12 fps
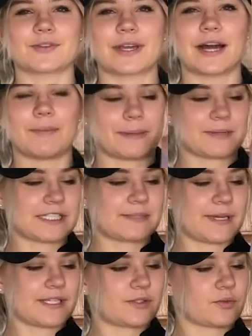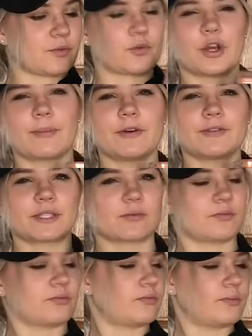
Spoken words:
So I got pumpkin spice rooibos,